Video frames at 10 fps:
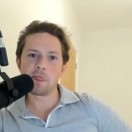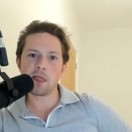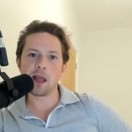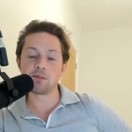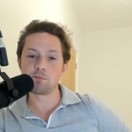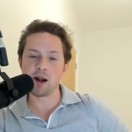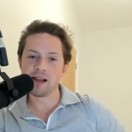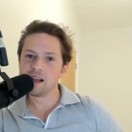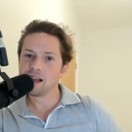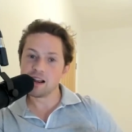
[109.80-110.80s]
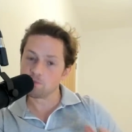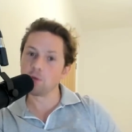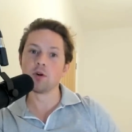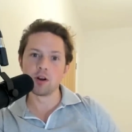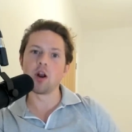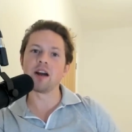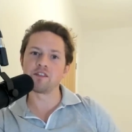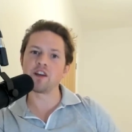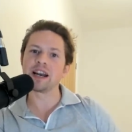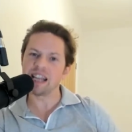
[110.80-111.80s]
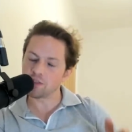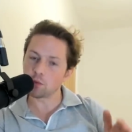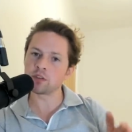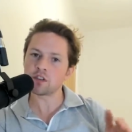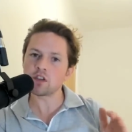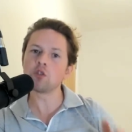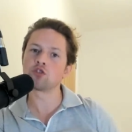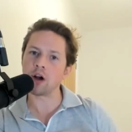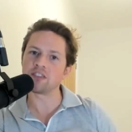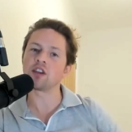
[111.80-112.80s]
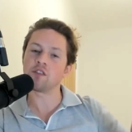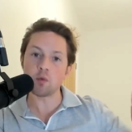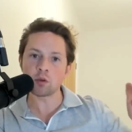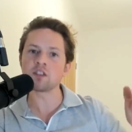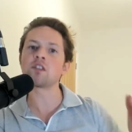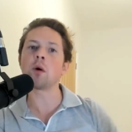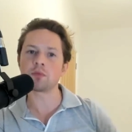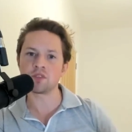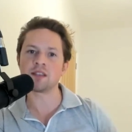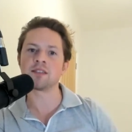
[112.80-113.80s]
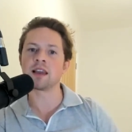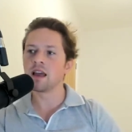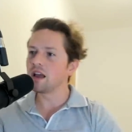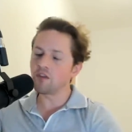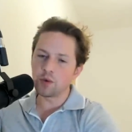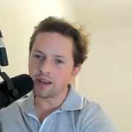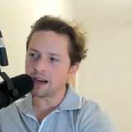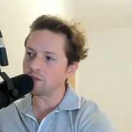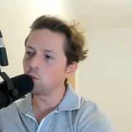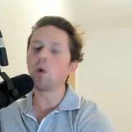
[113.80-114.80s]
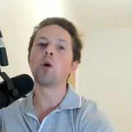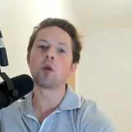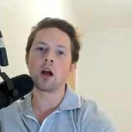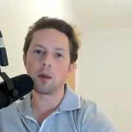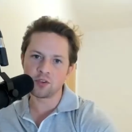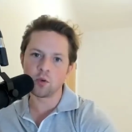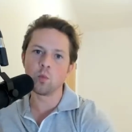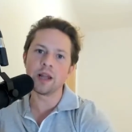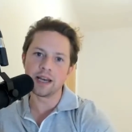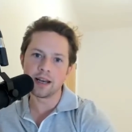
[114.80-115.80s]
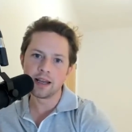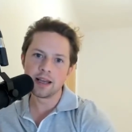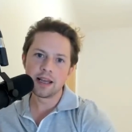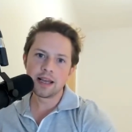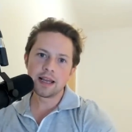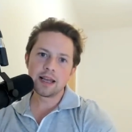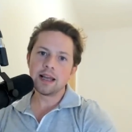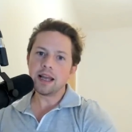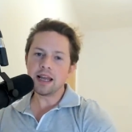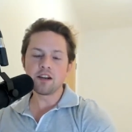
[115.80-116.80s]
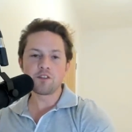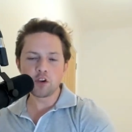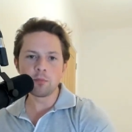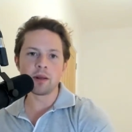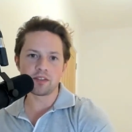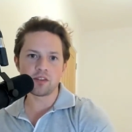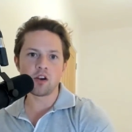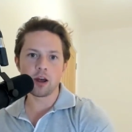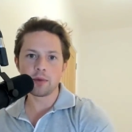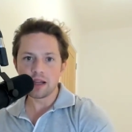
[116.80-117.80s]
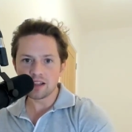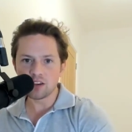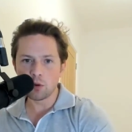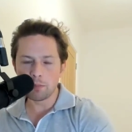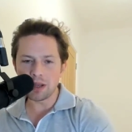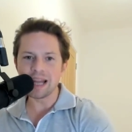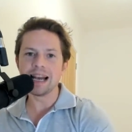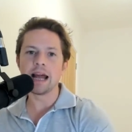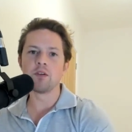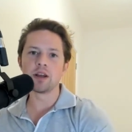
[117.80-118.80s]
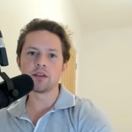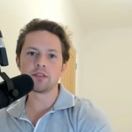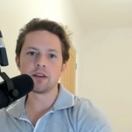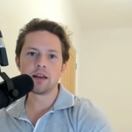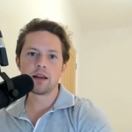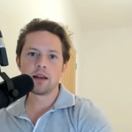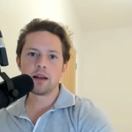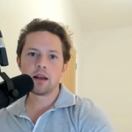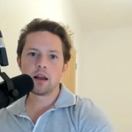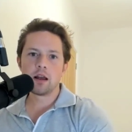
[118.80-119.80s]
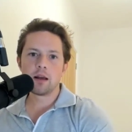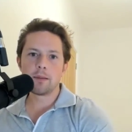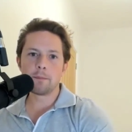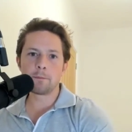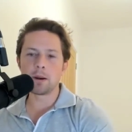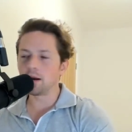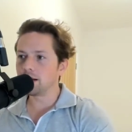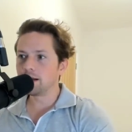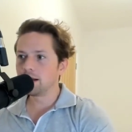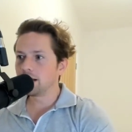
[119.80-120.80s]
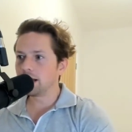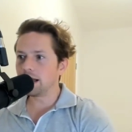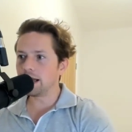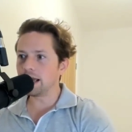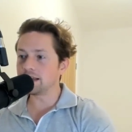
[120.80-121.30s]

it, it borderline funny. If it wasn't so tragic, if it wasn't so upsetting, if we didn't have a World Cup to win in a few months' time, this would be hilarious. But it's